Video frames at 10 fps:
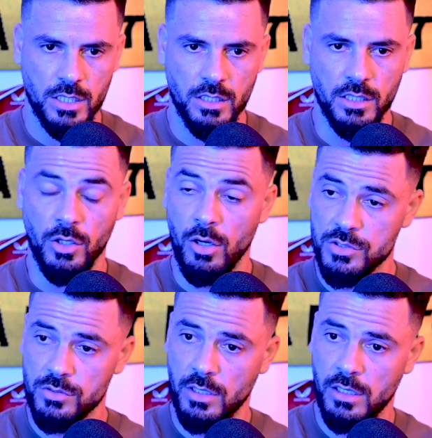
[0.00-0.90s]
And
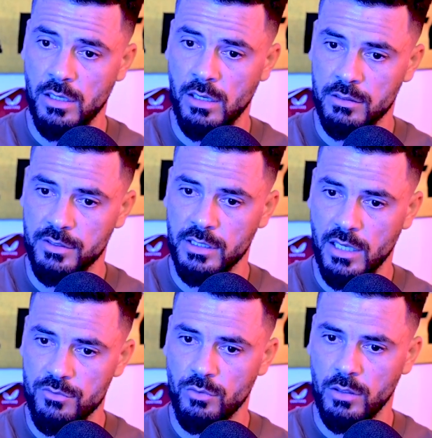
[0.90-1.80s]
also, I think
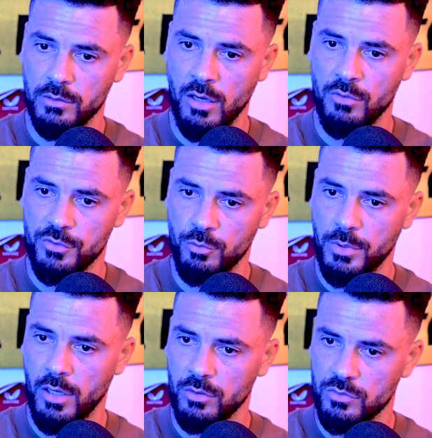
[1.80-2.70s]
everyone now feel
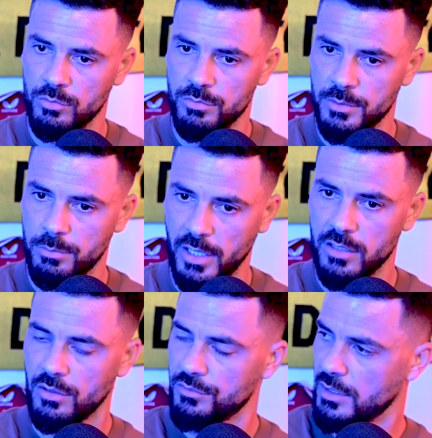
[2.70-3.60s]
proud to be
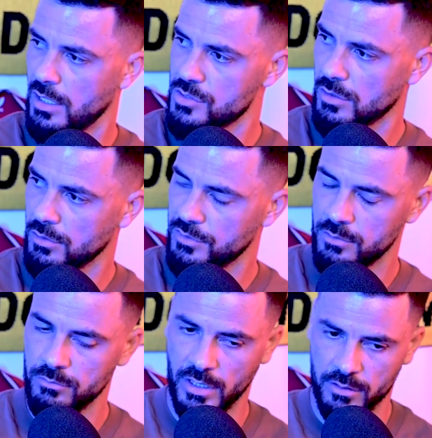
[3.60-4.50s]
part of the national
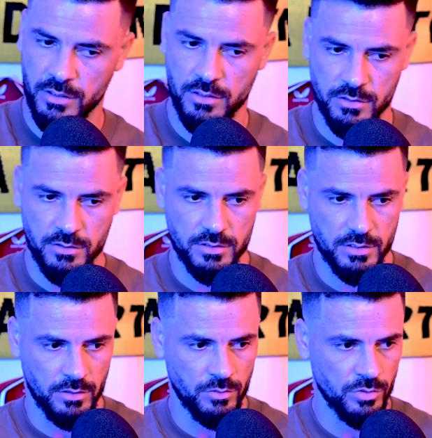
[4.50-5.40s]
team. I think it
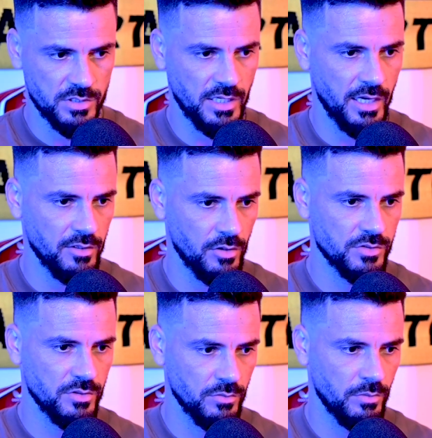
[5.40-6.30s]
is a good sign
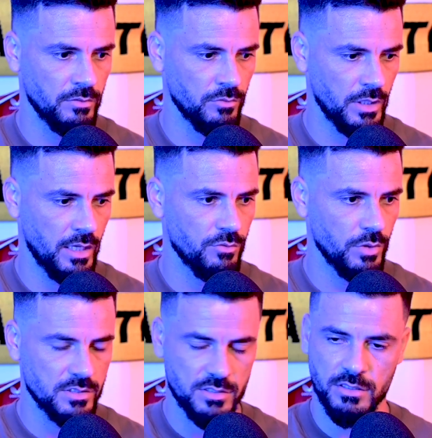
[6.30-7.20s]
also when
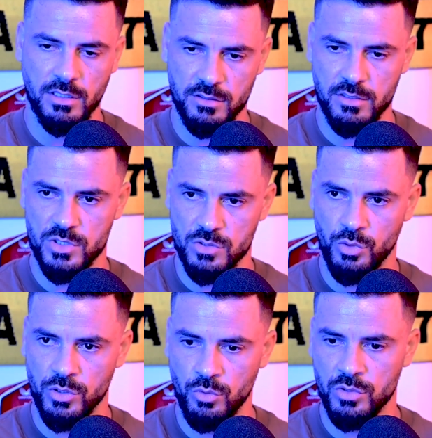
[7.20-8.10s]
everyone see the team is
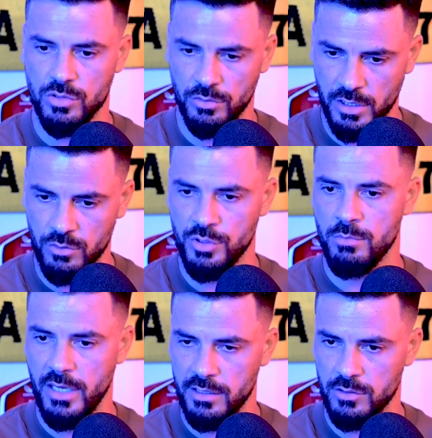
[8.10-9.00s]
doing good, so they're
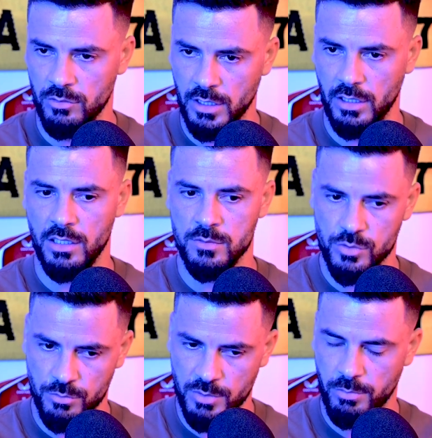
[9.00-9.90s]
doing better on the
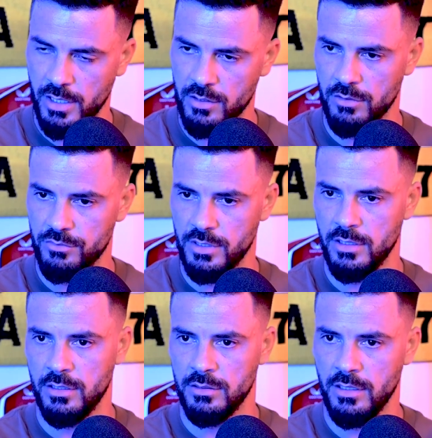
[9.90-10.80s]
clubs to be part of
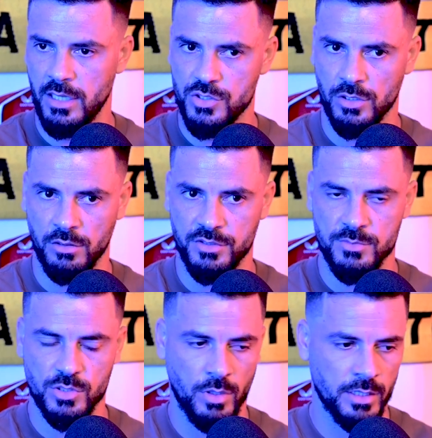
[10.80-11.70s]
the national
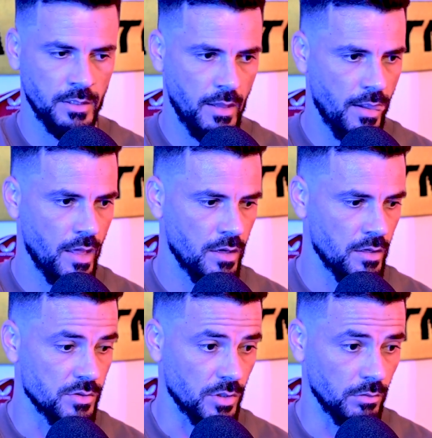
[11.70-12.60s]
team squad.
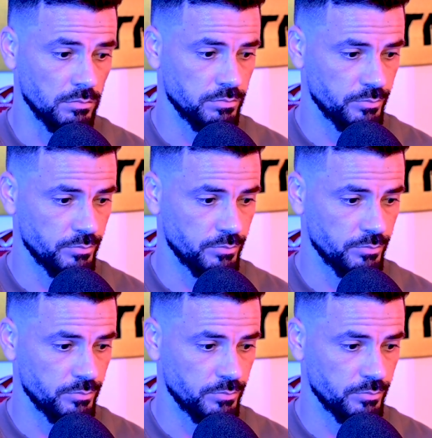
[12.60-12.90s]
So